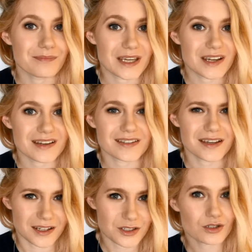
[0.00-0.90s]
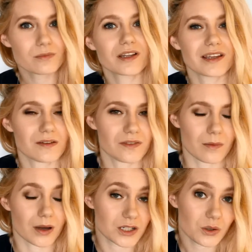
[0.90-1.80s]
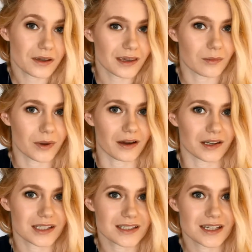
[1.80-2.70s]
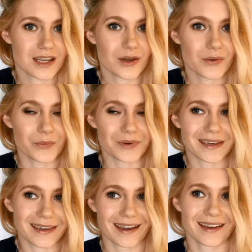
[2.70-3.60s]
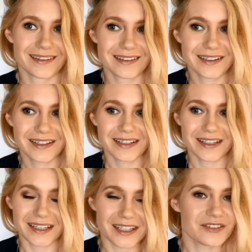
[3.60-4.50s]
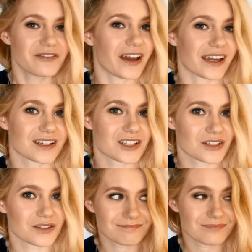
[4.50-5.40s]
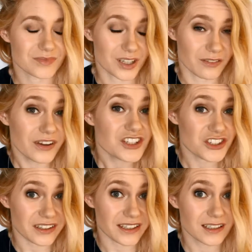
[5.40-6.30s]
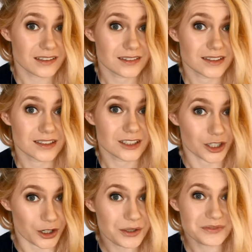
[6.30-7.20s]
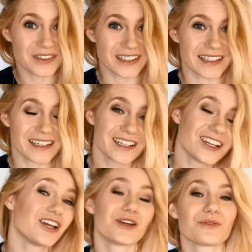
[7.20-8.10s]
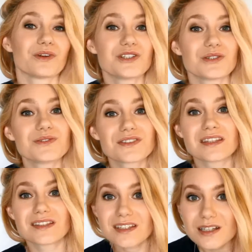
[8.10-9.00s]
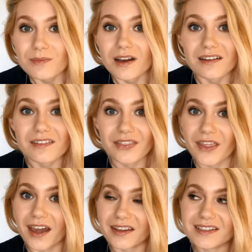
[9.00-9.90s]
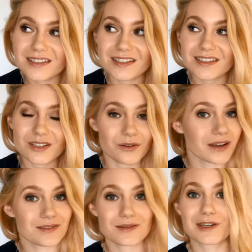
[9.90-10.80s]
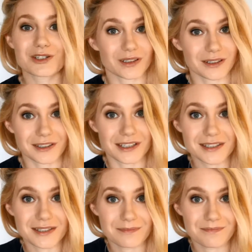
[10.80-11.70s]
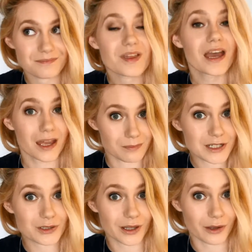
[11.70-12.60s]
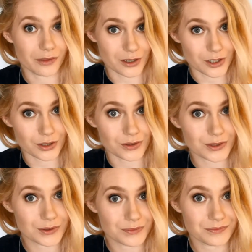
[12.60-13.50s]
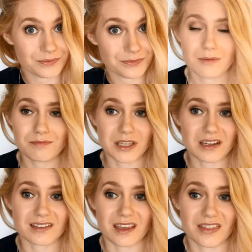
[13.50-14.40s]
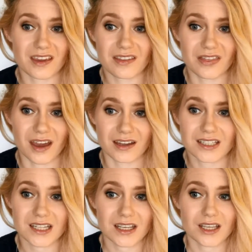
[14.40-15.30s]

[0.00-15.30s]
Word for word: because I do believe that by talking about it, we can, in fact, eventually, hopefully, reduce the stigma that surrounds mental illness and mental health issues because I think that